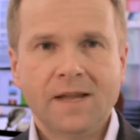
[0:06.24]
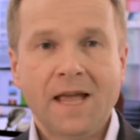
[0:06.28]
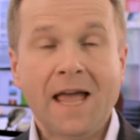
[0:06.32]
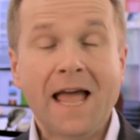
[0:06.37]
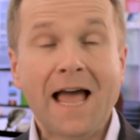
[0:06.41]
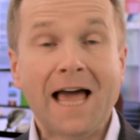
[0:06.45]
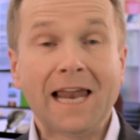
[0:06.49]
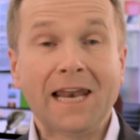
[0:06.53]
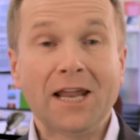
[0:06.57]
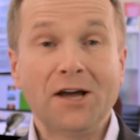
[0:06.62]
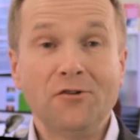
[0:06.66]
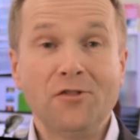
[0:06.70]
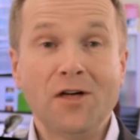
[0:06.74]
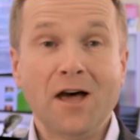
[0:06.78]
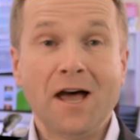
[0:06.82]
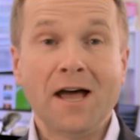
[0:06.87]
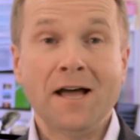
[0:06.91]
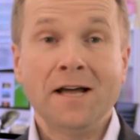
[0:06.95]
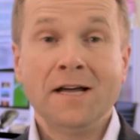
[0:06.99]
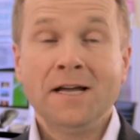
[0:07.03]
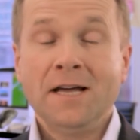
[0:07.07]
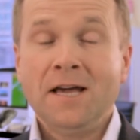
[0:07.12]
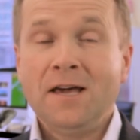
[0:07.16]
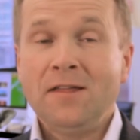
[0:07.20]
Hello
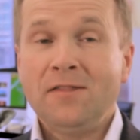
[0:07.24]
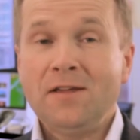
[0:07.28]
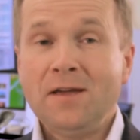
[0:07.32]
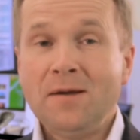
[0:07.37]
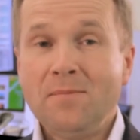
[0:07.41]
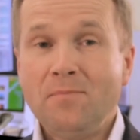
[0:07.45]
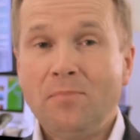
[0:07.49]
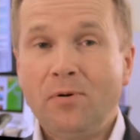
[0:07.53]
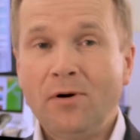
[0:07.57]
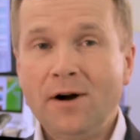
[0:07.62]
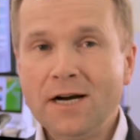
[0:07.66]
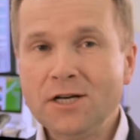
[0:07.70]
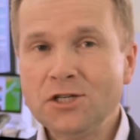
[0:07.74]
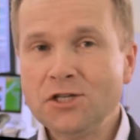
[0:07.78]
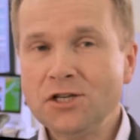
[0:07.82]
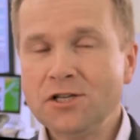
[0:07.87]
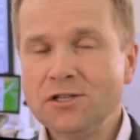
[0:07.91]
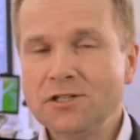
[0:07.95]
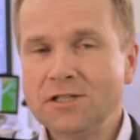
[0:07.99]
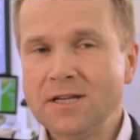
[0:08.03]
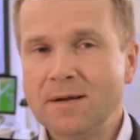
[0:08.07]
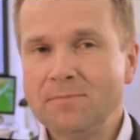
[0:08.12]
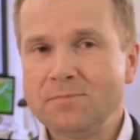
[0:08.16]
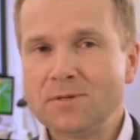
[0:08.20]
there. The impression
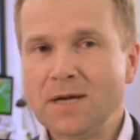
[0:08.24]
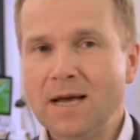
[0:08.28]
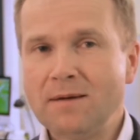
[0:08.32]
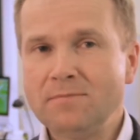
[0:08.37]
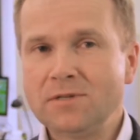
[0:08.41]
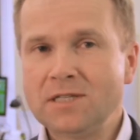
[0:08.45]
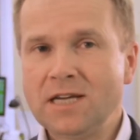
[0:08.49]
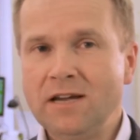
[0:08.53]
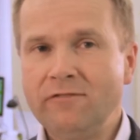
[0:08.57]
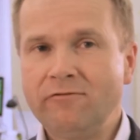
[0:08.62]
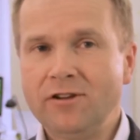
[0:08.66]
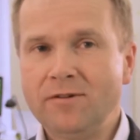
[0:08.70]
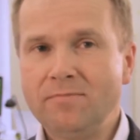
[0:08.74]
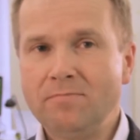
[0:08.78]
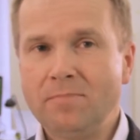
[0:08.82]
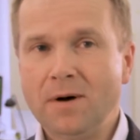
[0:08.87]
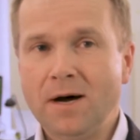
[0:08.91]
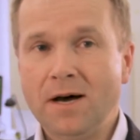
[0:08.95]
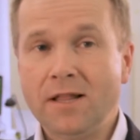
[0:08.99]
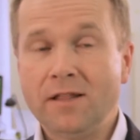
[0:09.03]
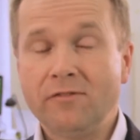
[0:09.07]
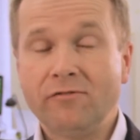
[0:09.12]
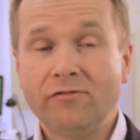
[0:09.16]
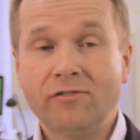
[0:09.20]
sometimes given
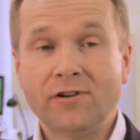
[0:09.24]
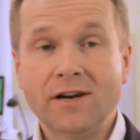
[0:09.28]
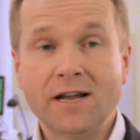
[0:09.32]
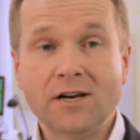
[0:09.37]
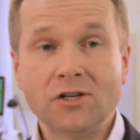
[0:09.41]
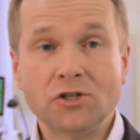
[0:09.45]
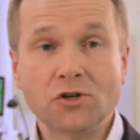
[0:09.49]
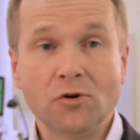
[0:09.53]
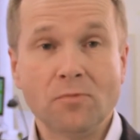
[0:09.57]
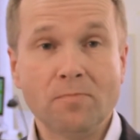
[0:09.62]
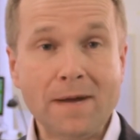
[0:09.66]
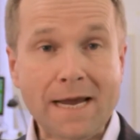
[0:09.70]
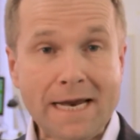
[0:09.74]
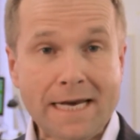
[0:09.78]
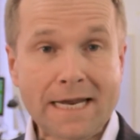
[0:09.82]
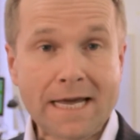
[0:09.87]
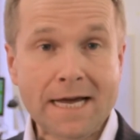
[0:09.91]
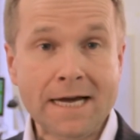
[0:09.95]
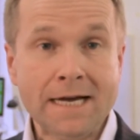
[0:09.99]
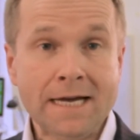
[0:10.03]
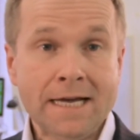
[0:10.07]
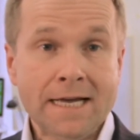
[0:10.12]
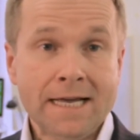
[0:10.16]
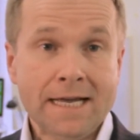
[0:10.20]
by the financial
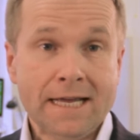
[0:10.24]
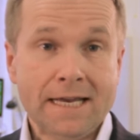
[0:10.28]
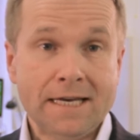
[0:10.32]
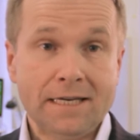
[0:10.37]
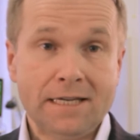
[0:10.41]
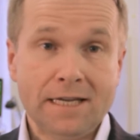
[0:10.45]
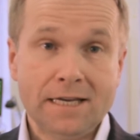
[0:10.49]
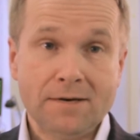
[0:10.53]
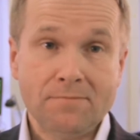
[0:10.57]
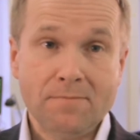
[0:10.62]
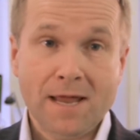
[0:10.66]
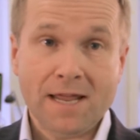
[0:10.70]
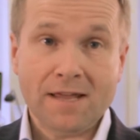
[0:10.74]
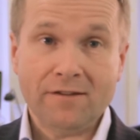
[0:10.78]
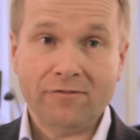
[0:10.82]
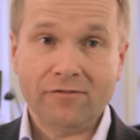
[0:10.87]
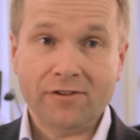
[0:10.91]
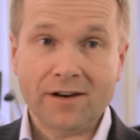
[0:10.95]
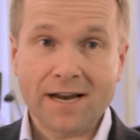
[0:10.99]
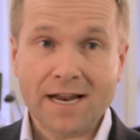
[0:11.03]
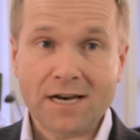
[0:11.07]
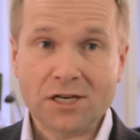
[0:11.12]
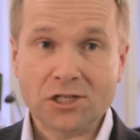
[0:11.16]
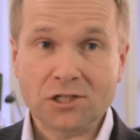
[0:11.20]
media, indeed many
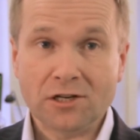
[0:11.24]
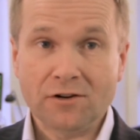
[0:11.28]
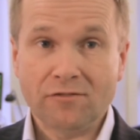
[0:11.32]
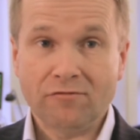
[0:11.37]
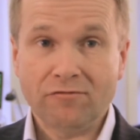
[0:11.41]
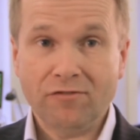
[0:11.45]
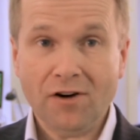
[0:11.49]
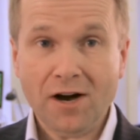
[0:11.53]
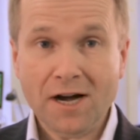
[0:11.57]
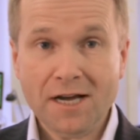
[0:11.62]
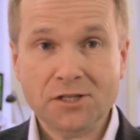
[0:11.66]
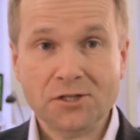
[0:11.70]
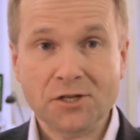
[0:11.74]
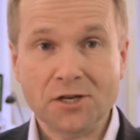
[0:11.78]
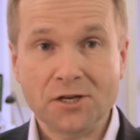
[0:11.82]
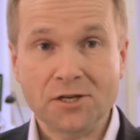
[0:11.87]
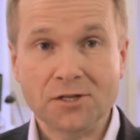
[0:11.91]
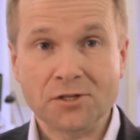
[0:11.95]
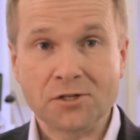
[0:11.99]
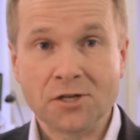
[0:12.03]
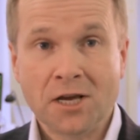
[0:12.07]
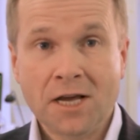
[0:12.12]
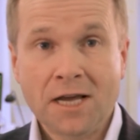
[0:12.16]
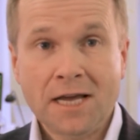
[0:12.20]
financial
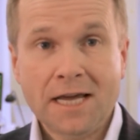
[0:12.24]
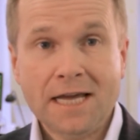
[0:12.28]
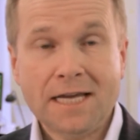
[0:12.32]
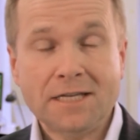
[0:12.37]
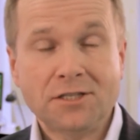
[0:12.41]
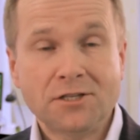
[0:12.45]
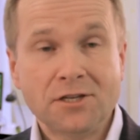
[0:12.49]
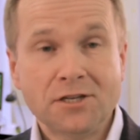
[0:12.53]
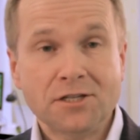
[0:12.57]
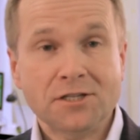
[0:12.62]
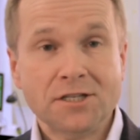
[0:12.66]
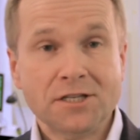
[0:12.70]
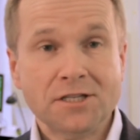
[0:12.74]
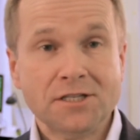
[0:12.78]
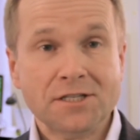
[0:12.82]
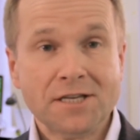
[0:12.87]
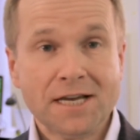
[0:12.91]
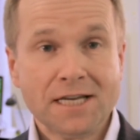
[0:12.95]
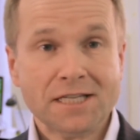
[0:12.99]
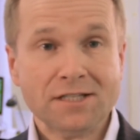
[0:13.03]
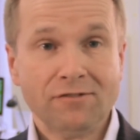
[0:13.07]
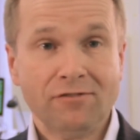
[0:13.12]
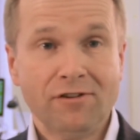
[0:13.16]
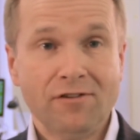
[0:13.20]
advisors, is that
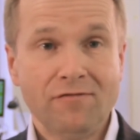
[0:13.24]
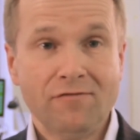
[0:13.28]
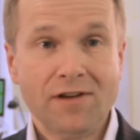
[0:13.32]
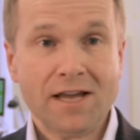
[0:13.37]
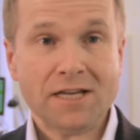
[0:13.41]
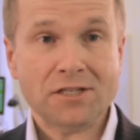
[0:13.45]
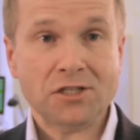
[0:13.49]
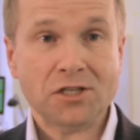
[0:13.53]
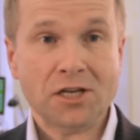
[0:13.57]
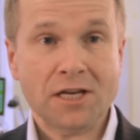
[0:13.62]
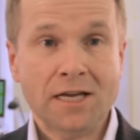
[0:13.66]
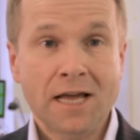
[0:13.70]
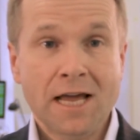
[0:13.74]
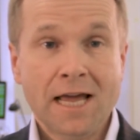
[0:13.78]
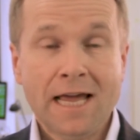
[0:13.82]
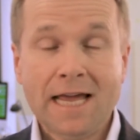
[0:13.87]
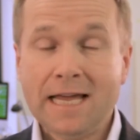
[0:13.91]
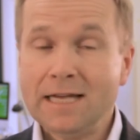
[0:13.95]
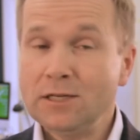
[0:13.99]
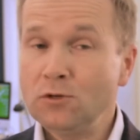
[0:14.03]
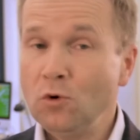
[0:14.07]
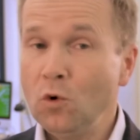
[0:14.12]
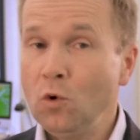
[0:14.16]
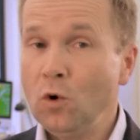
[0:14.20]
successful investing
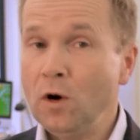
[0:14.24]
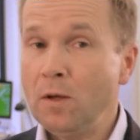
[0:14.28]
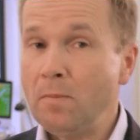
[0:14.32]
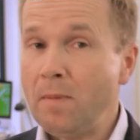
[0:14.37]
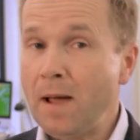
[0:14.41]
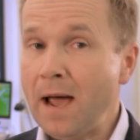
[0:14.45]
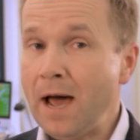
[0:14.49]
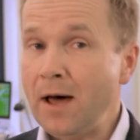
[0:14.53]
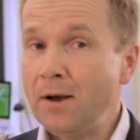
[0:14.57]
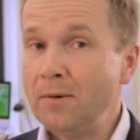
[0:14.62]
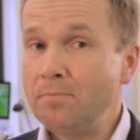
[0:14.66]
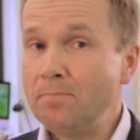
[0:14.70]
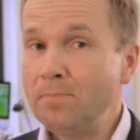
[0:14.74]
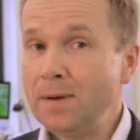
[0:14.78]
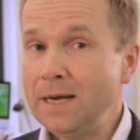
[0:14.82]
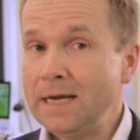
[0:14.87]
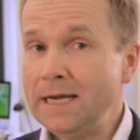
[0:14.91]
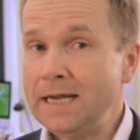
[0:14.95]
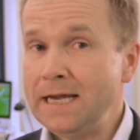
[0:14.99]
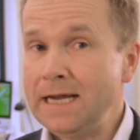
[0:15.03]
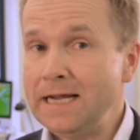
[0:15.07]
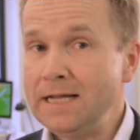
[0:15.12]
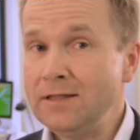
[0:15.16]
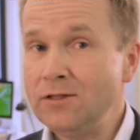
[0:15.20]
is all about
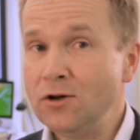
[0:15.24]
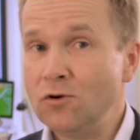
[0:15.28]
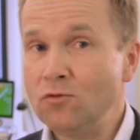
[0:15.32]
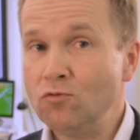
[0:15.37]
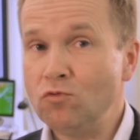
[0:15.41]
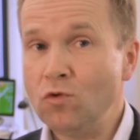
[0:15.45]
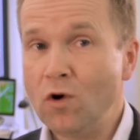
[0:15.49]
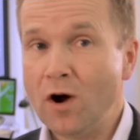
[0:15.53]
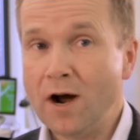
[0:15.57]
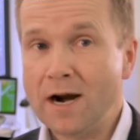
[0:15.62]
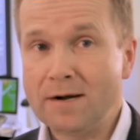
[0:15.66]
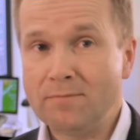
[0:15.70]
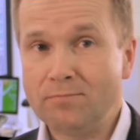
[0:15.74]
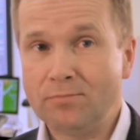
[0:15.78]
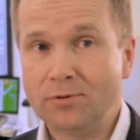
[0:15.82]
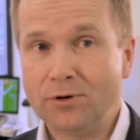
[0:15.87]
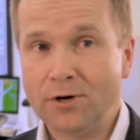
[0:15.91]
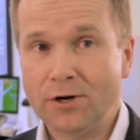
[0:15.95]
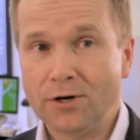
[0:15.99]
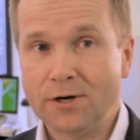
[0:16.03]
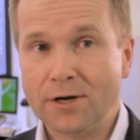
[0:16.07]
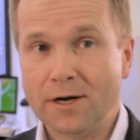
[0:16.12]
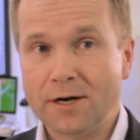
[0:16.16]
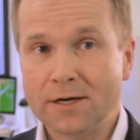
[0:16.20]
picking the right
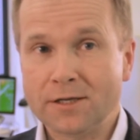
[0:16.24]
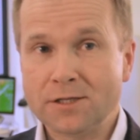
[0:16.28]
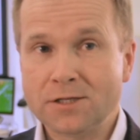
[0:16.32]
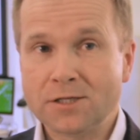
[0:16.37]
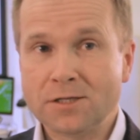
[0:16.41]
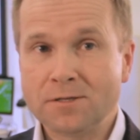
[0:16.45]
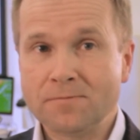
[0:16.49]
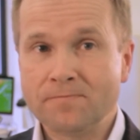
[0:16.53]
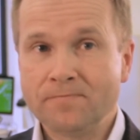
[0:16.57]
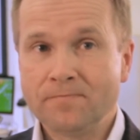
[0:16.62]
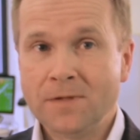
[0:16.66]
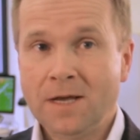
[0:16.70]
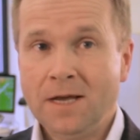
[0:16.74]
products.